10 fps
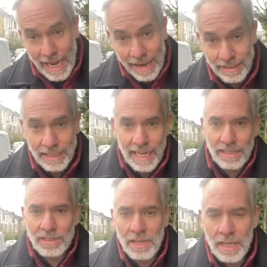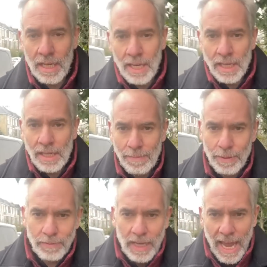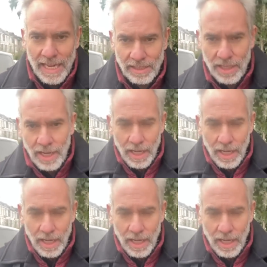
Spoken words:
down in the next couple of days,